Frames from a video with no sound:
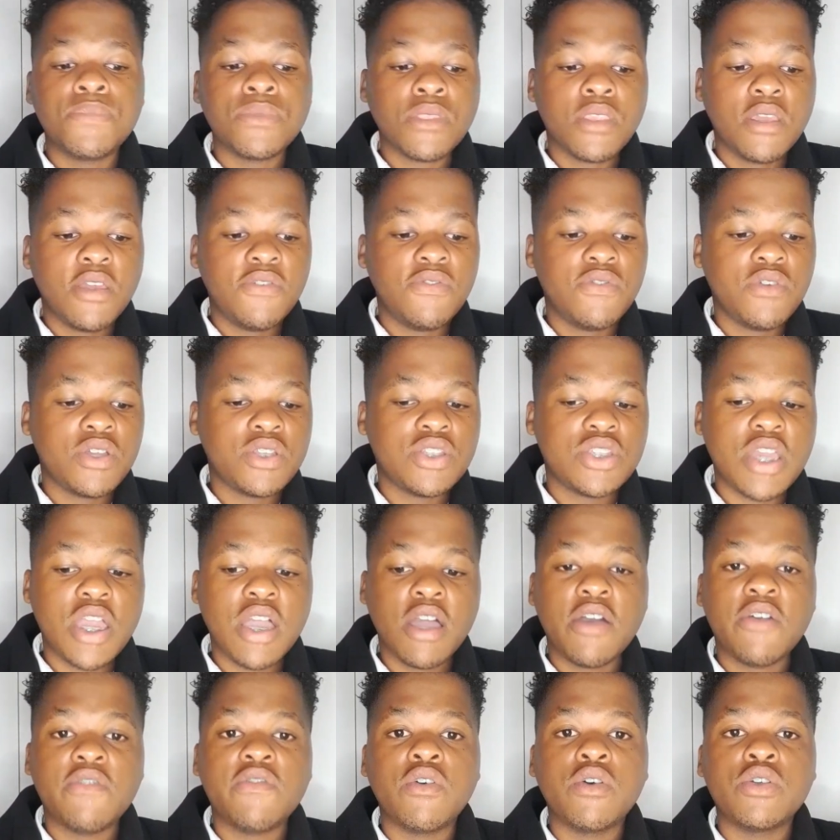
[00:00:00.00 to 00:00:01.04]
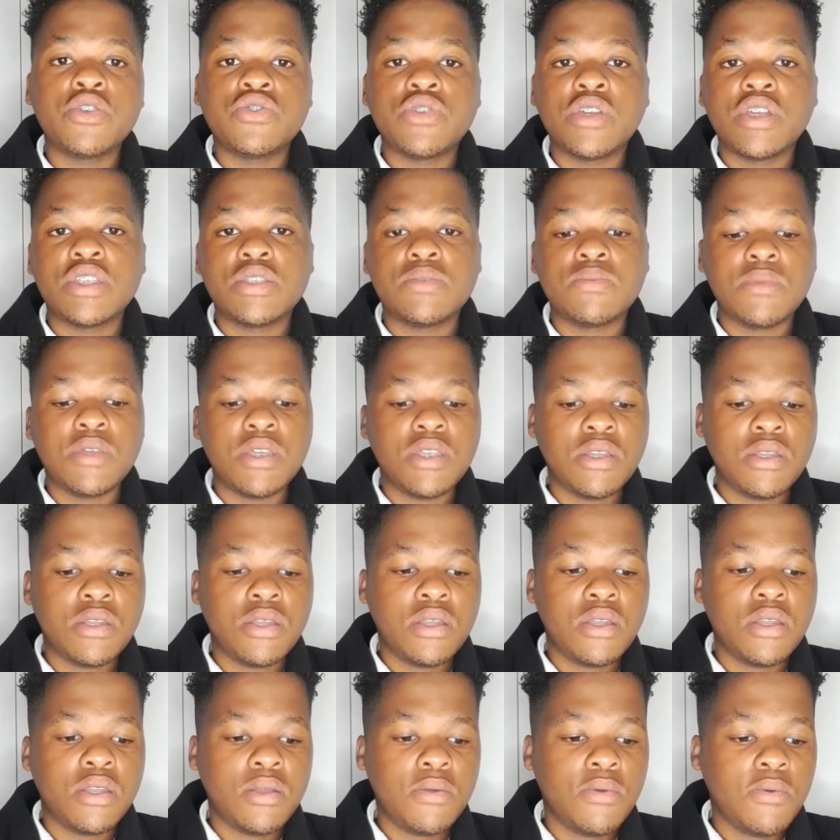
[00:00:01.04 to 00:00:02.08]
if you're a jack of all trades,
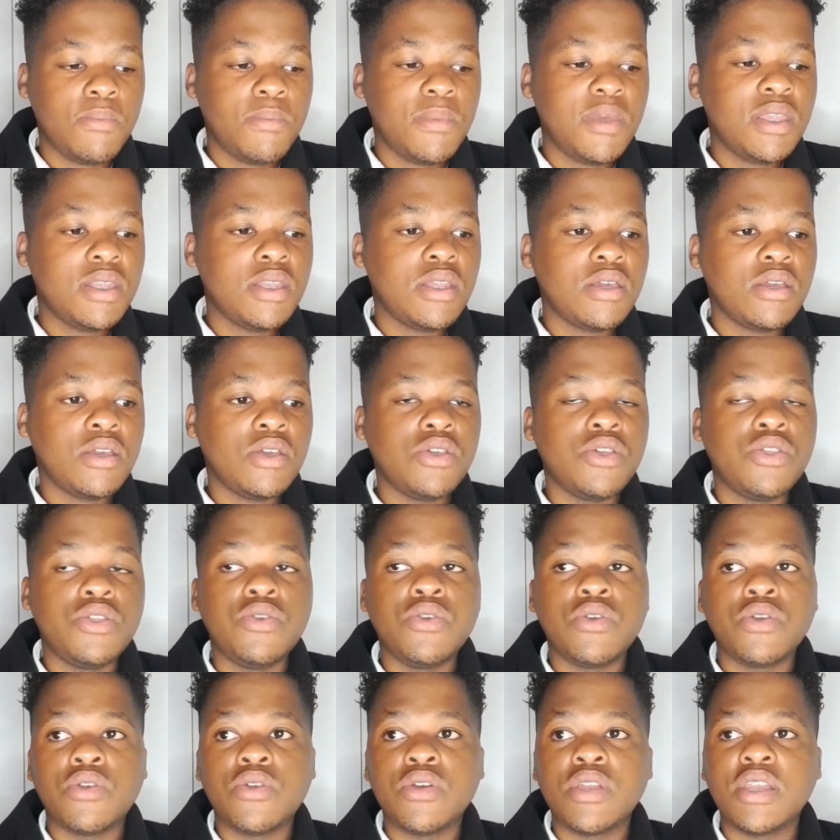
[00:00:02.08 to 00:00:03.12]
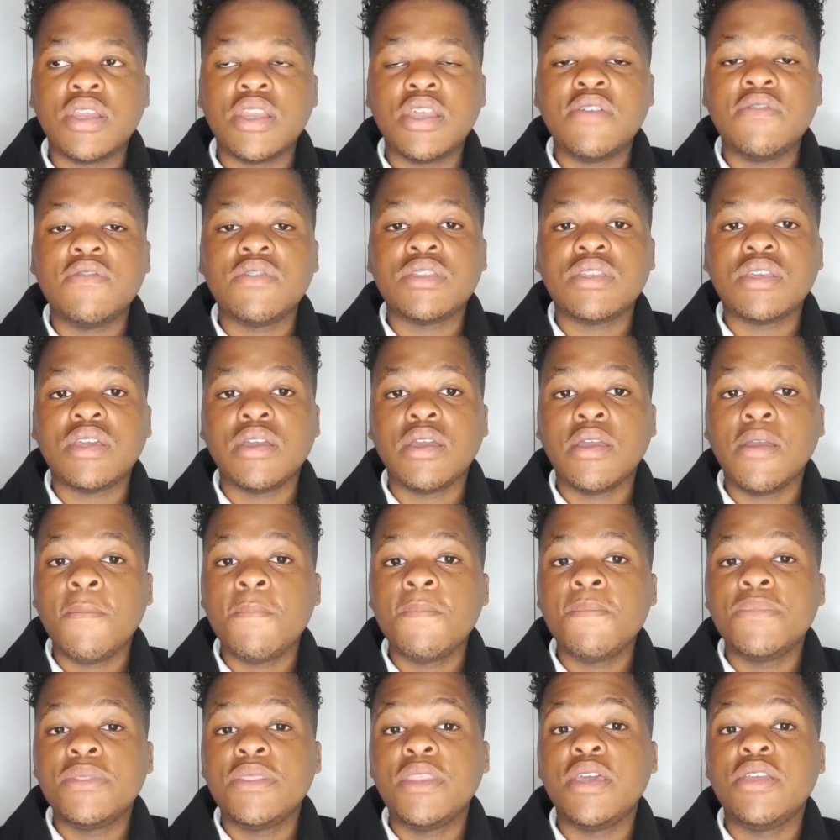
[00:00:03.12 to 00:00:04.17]
meaning you're good at everything,
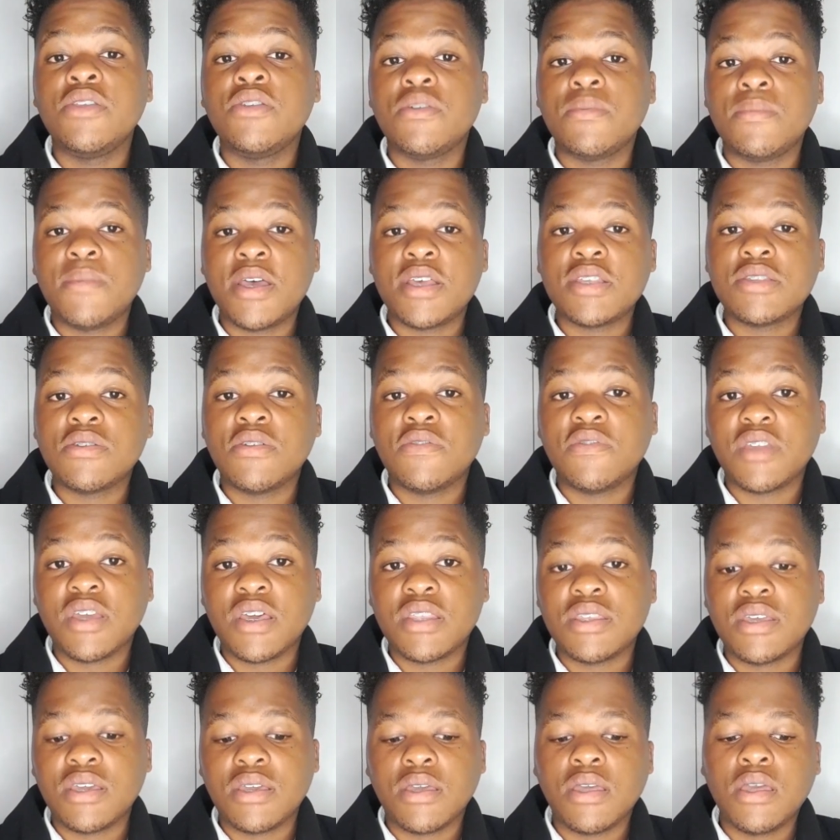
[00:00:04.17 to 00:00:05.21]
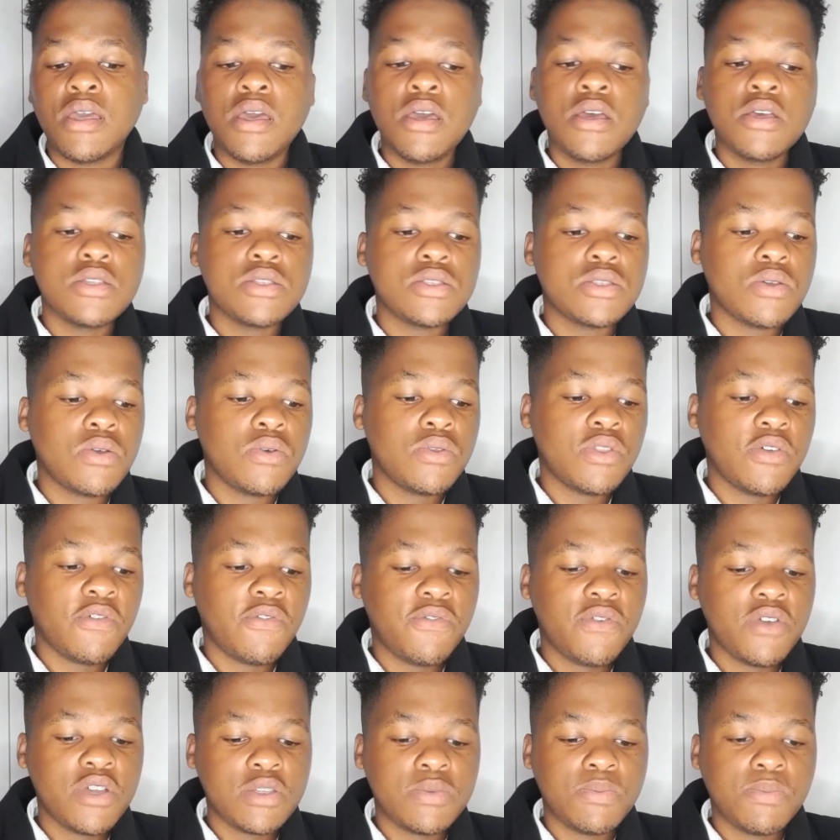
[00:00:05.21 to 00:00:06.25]
then you're a master of nothing. So the
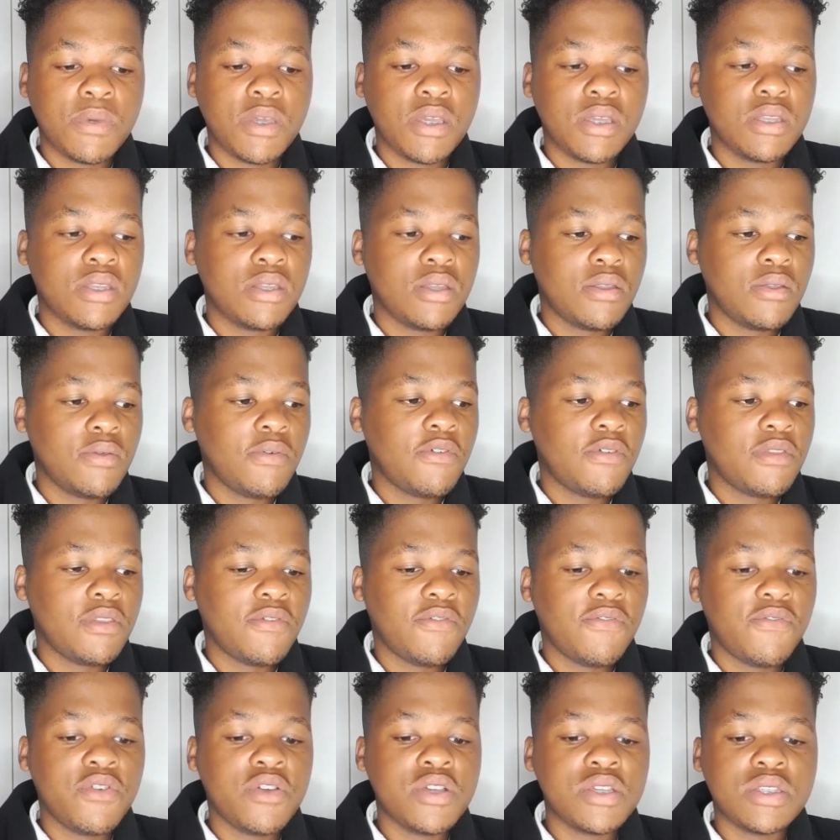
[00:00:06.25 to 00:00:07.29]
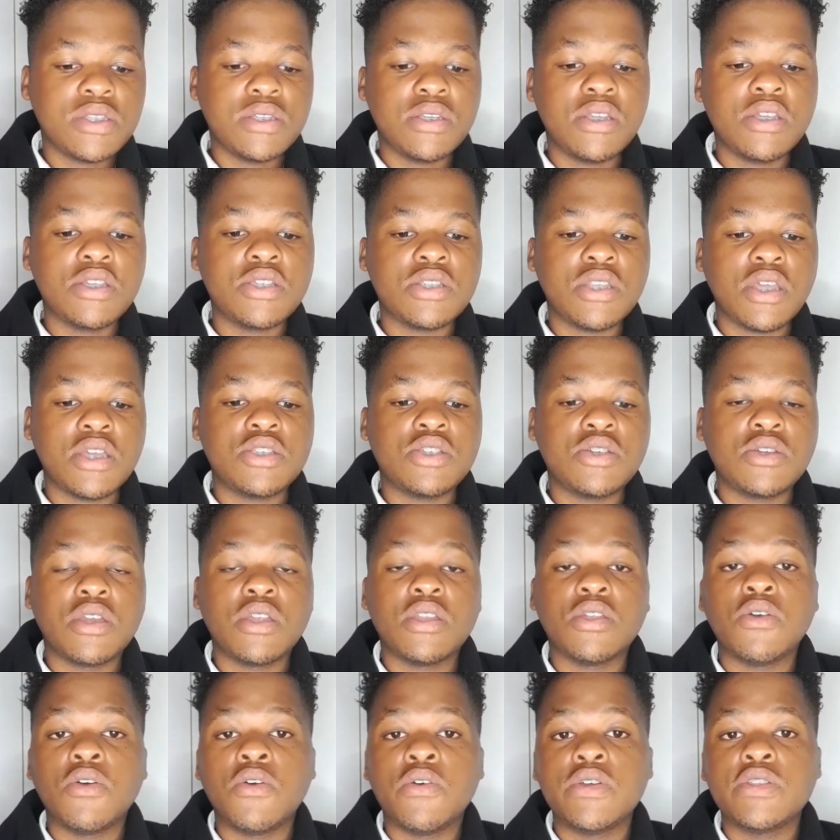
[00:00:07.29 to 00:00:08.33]
first niche that you can
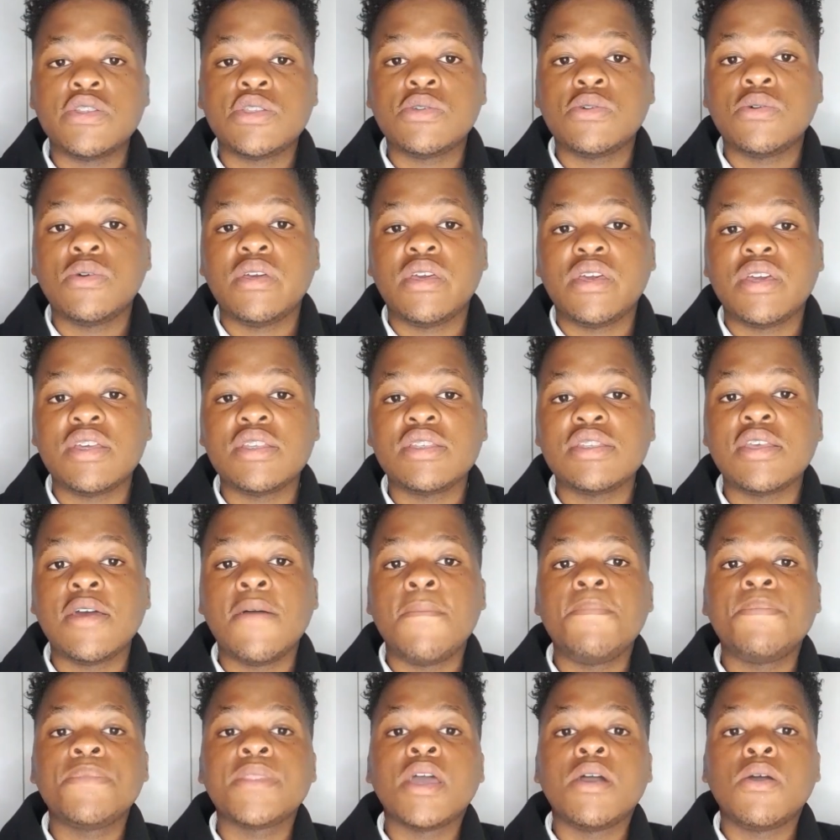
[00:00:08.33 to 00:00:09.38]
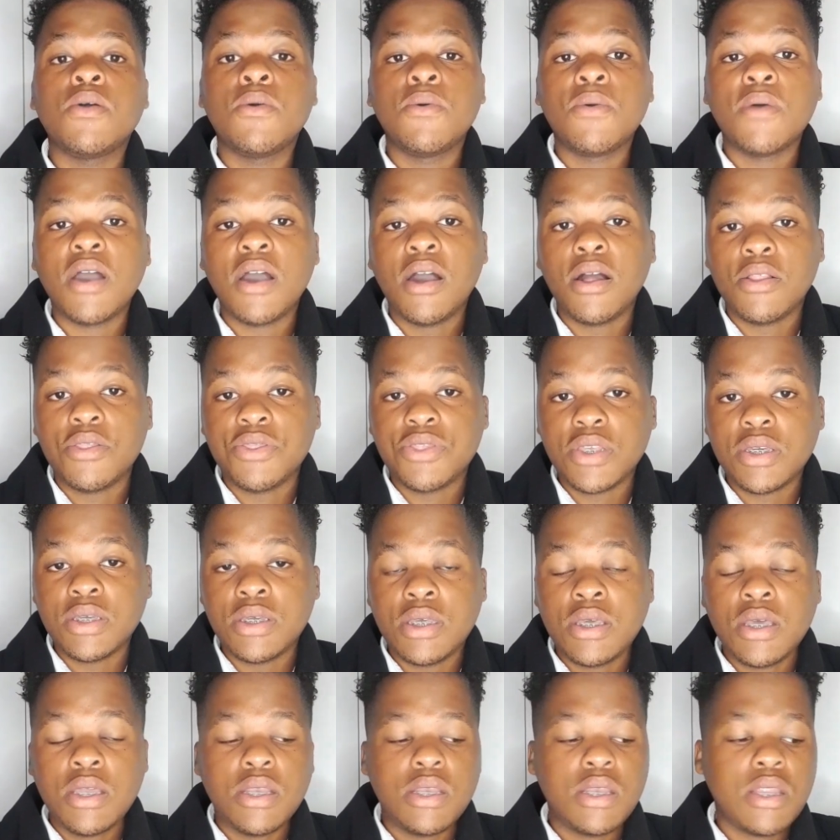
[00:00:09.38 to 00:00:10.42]
go into is wealth.
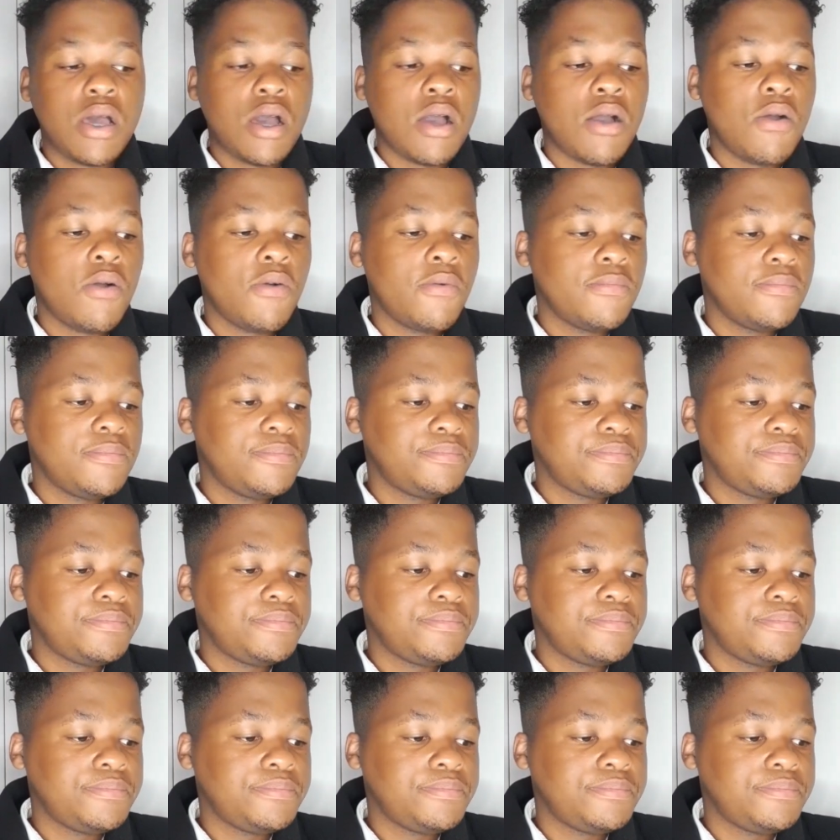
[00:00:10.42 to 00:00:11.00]
Now,